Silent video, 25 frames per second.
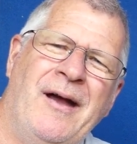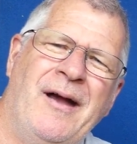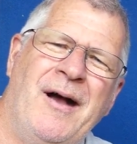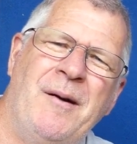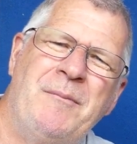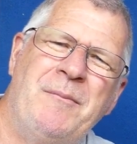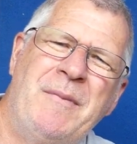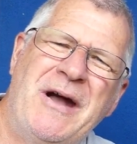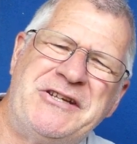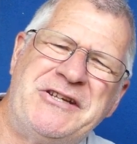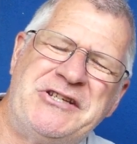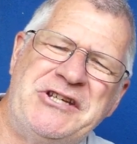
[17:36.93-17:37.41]

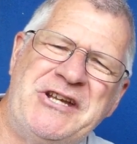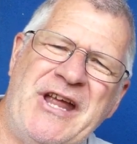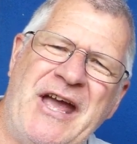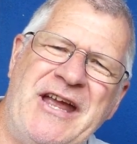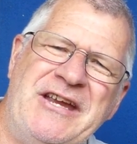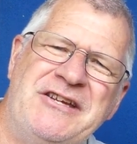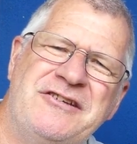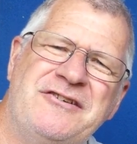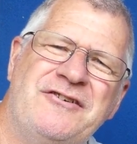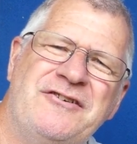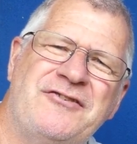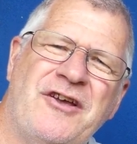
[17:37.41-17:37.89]

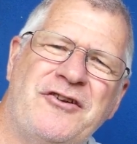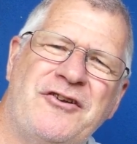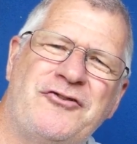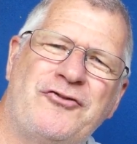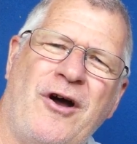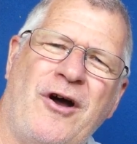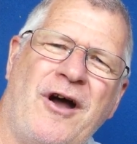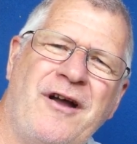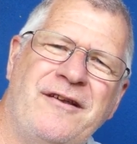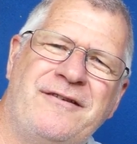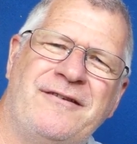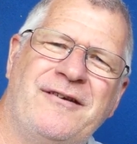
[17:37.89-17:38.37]
imagination as I
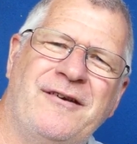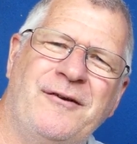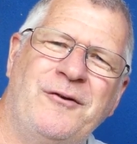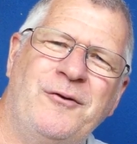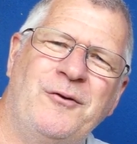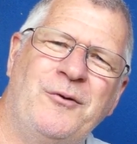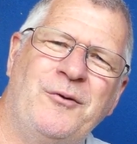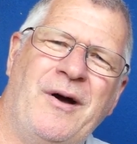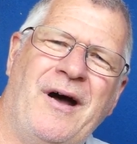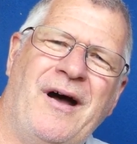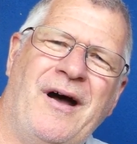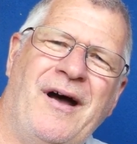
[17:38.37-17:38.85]
try
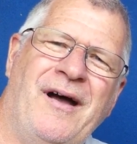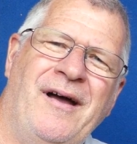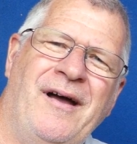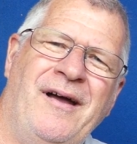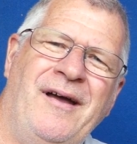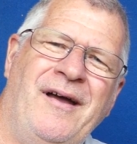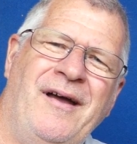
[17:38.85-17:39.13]
to